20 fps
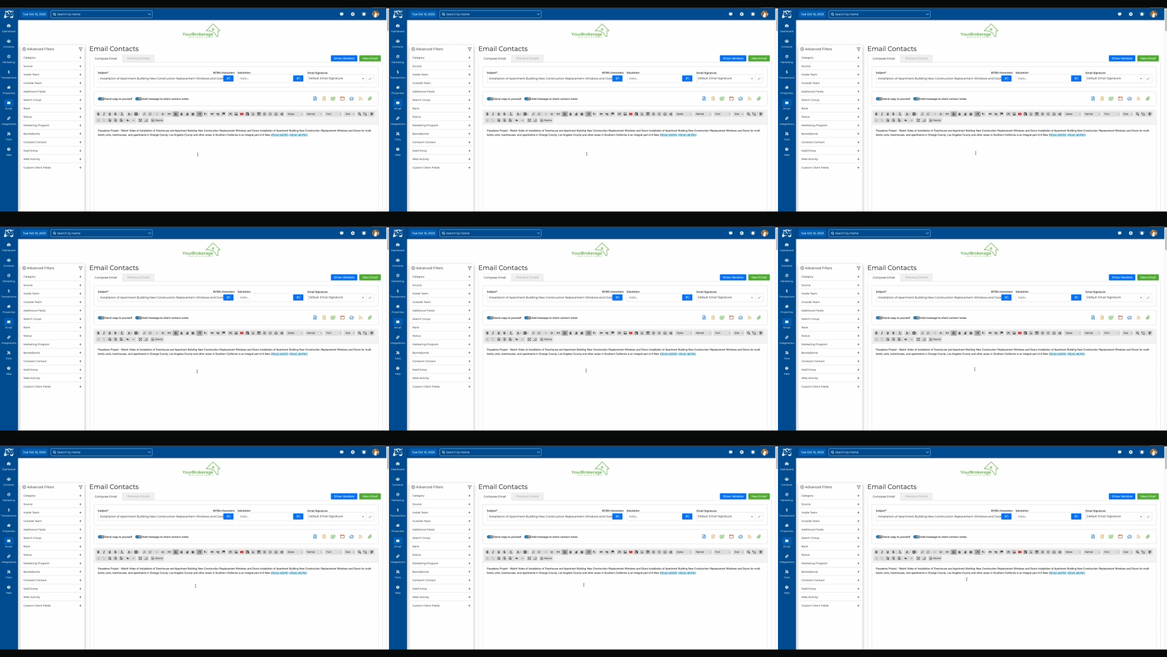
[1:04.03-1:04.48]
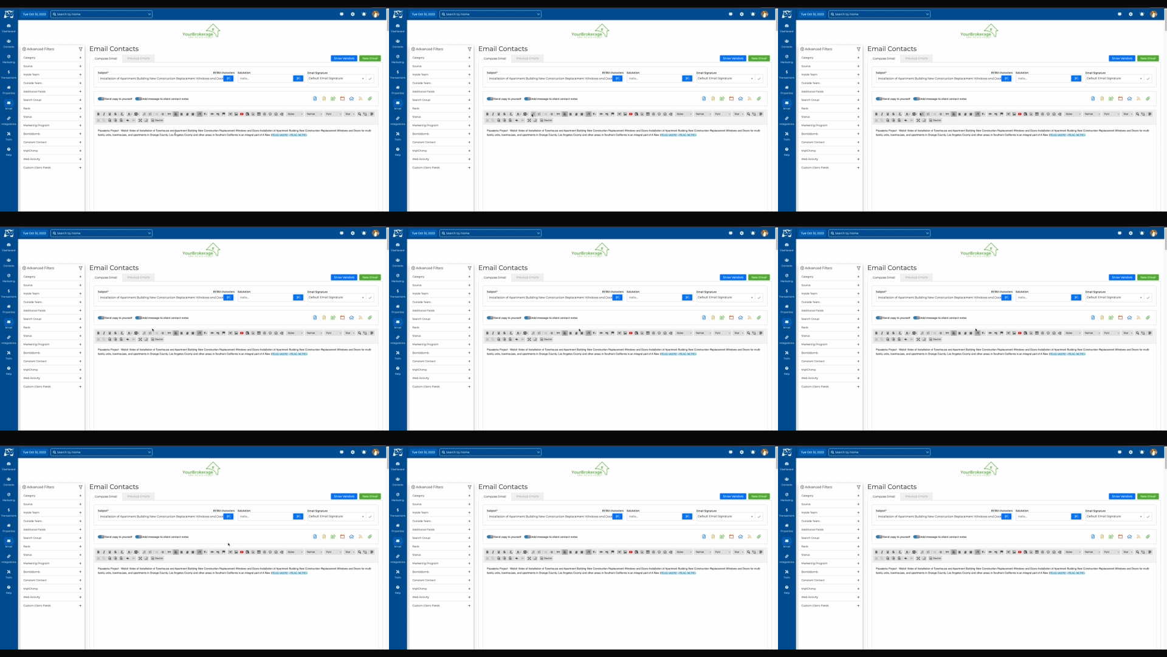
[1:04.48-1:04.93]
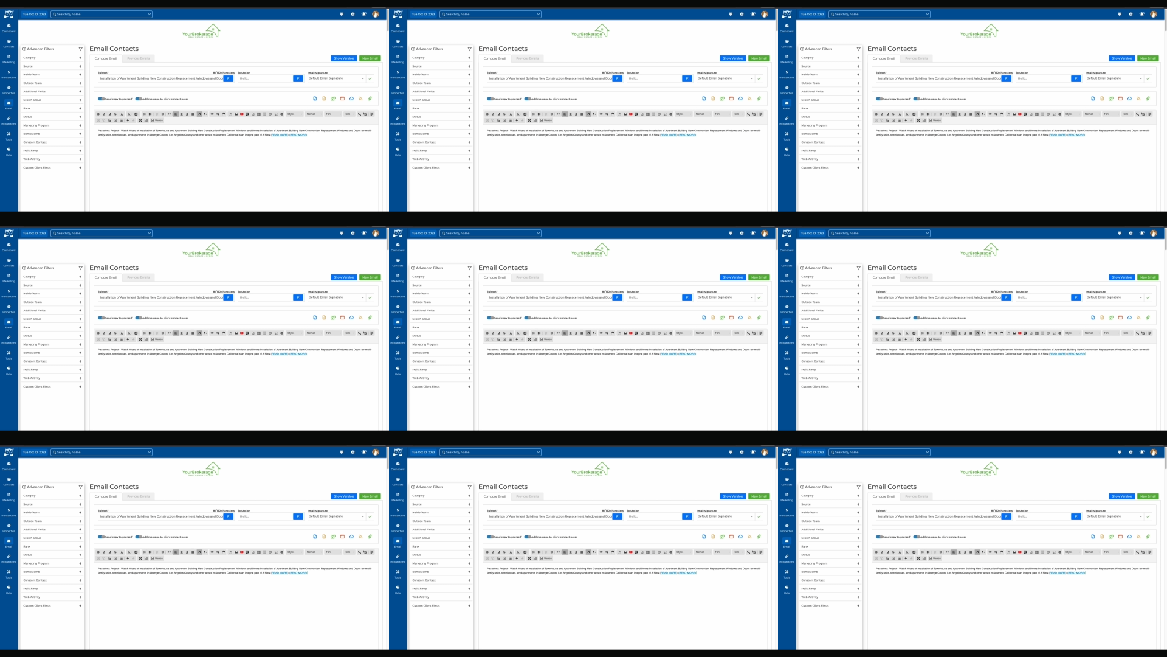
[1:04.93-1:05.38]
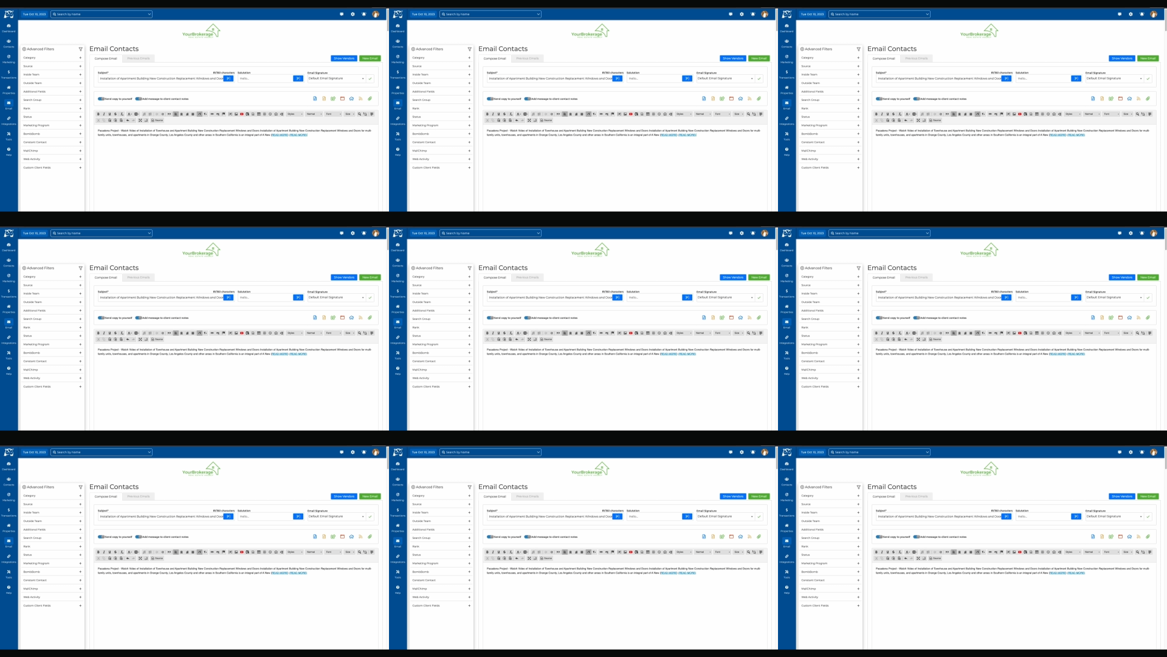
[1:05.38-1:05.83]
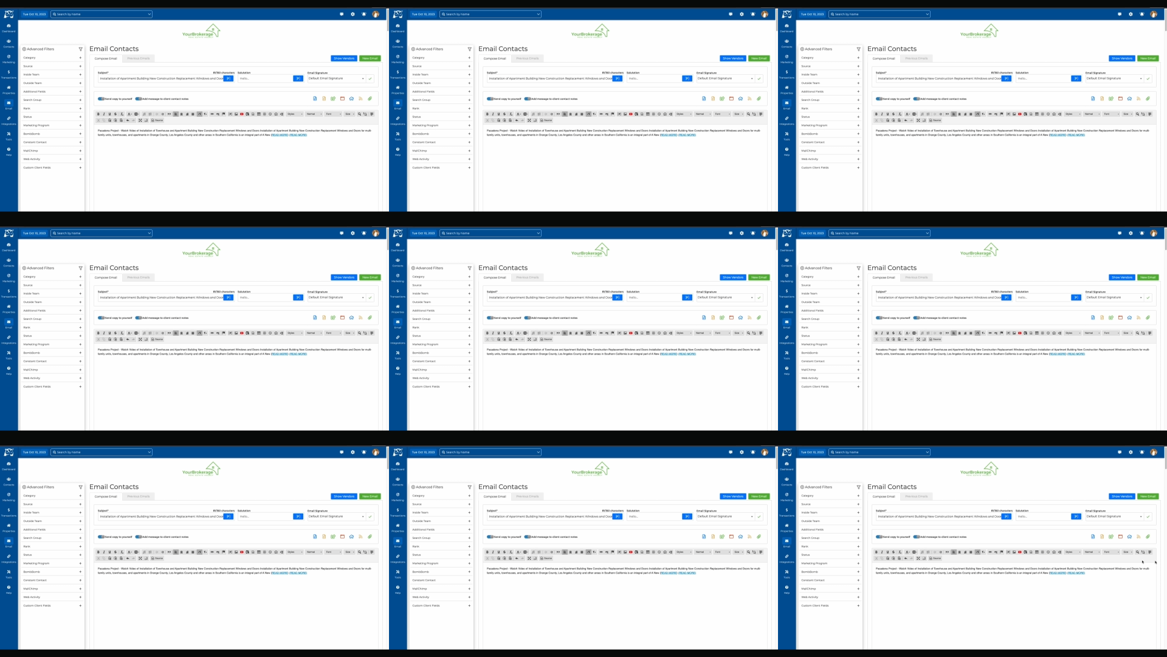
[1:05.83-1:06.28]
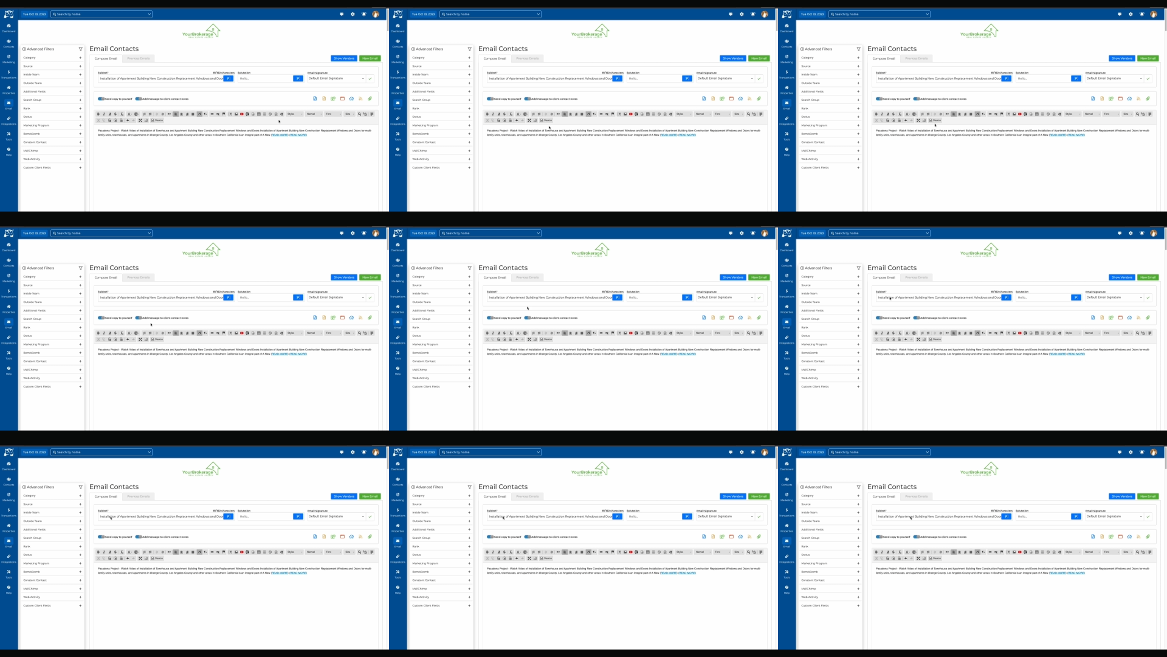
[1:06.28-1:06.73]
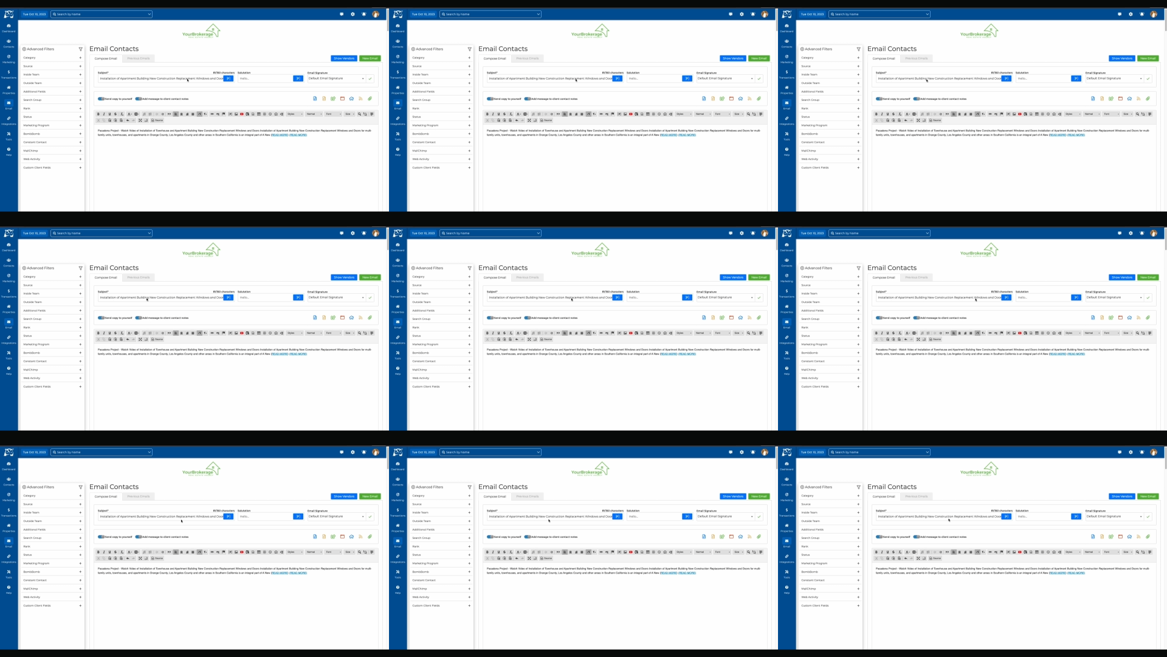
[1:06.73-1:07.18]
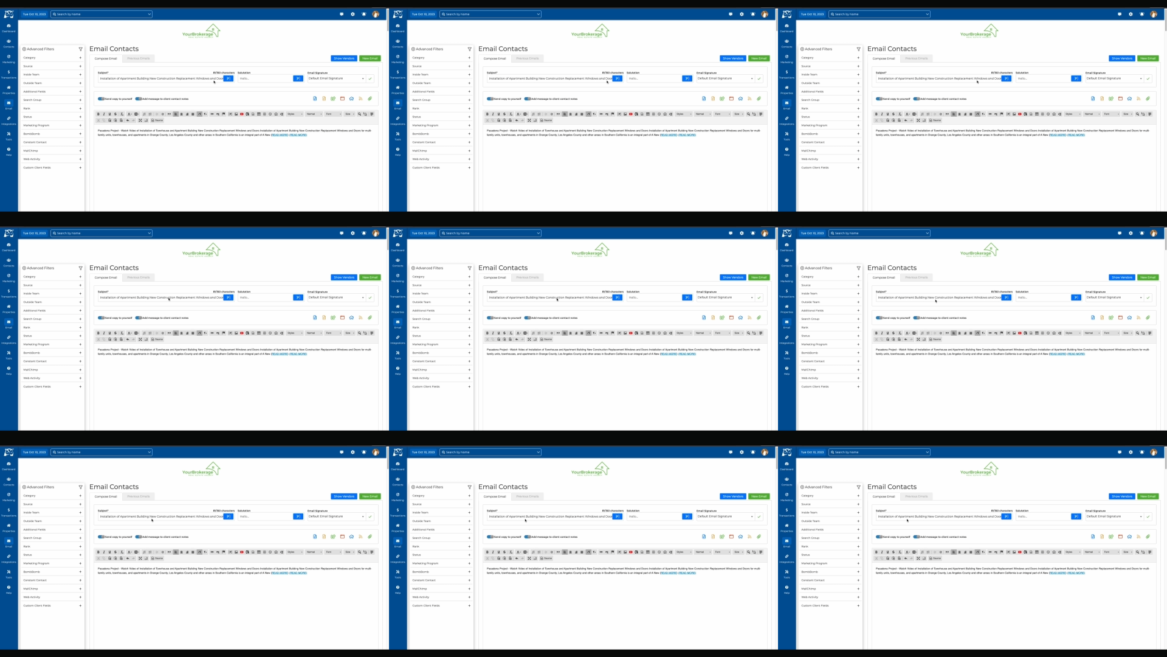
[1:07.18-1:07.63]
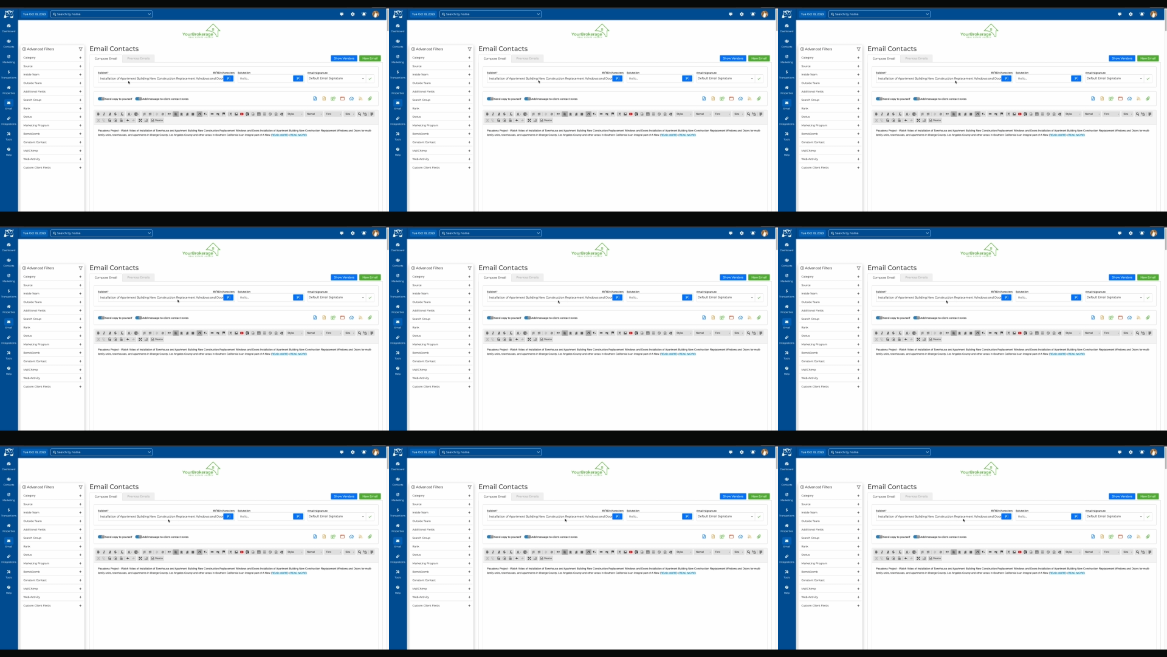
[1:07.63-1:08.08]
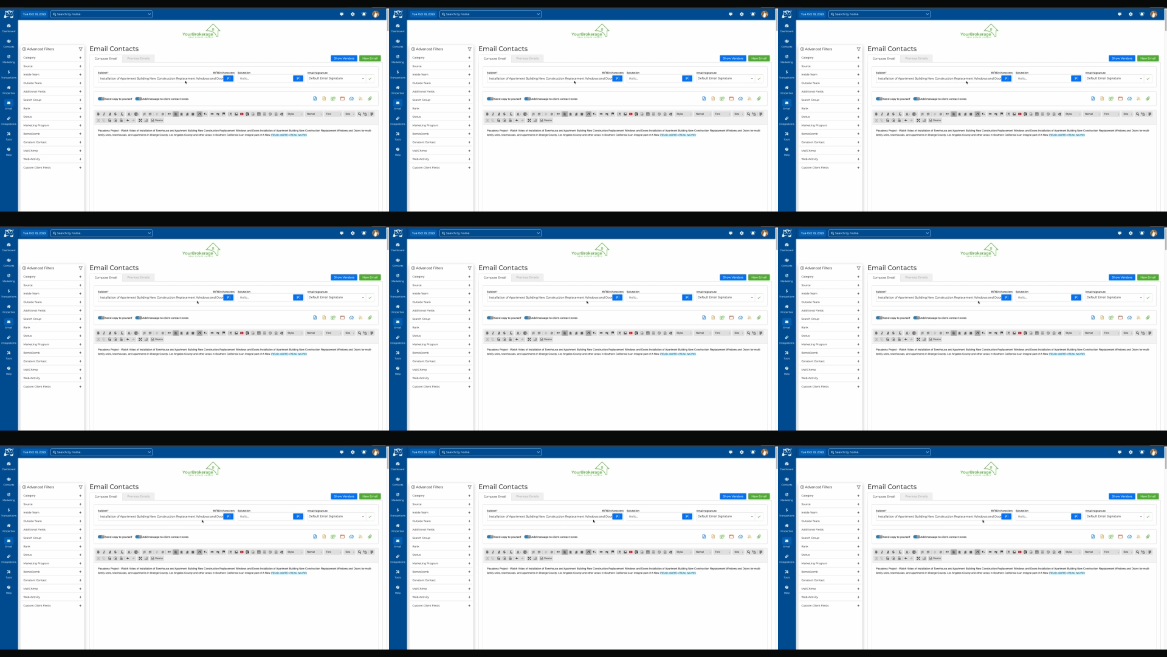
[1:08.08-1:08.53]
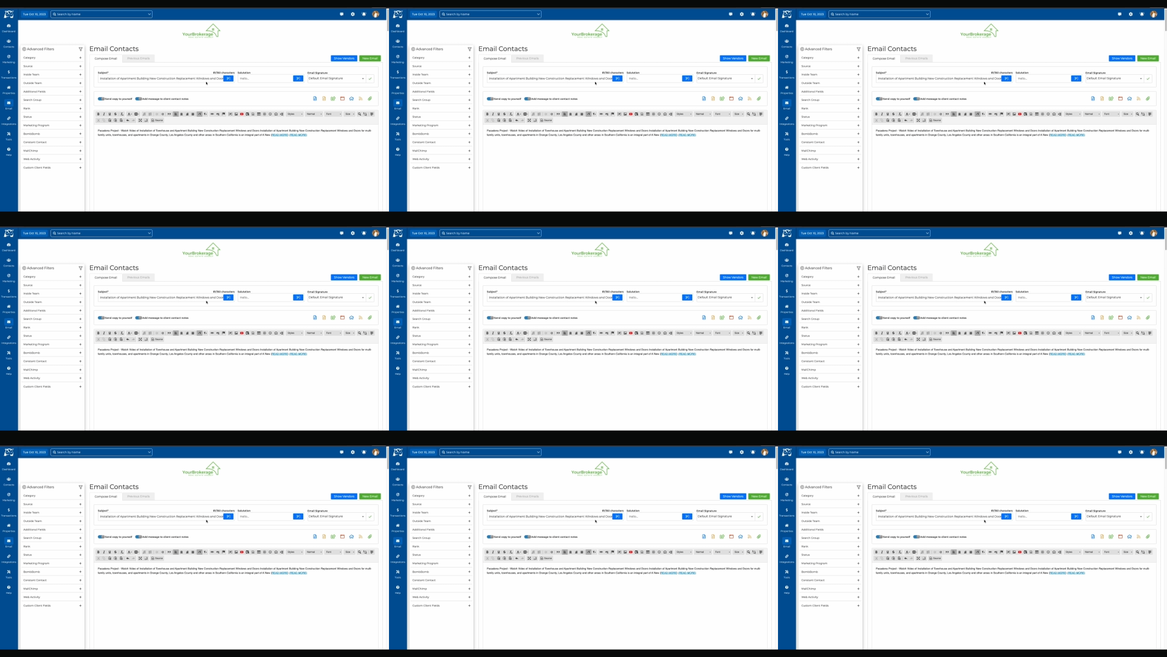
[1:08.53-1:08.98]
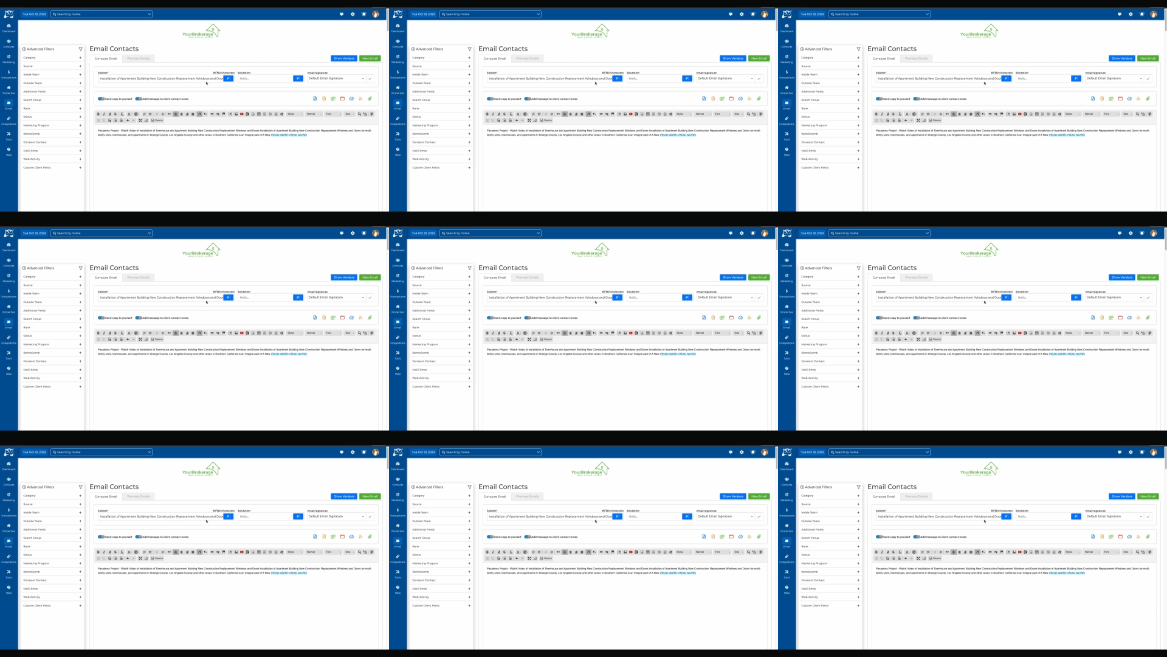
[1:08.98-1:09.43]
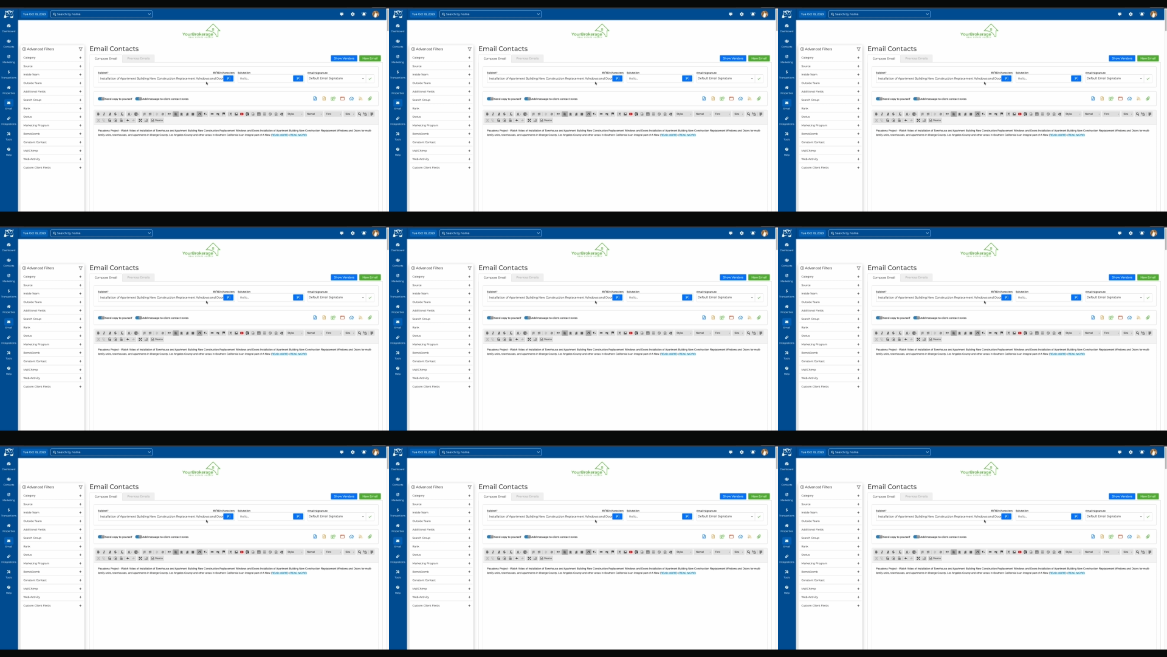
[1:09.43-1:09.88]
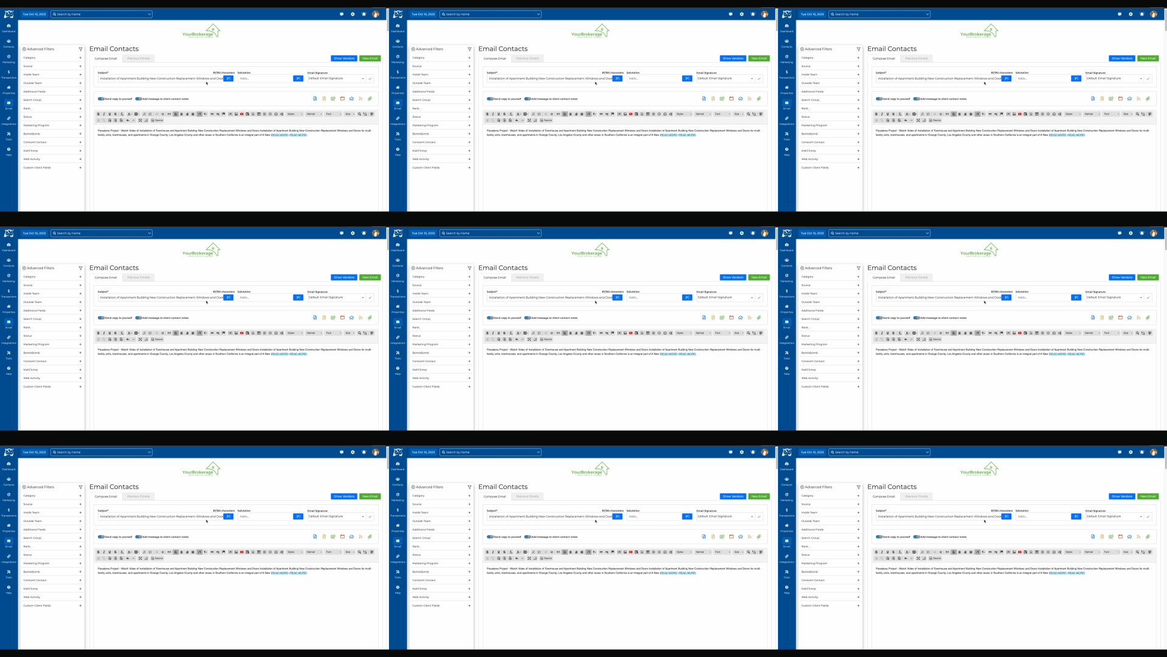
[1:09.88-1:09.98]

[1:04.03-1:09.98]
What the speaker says: No face is visible, so there are no lips to read.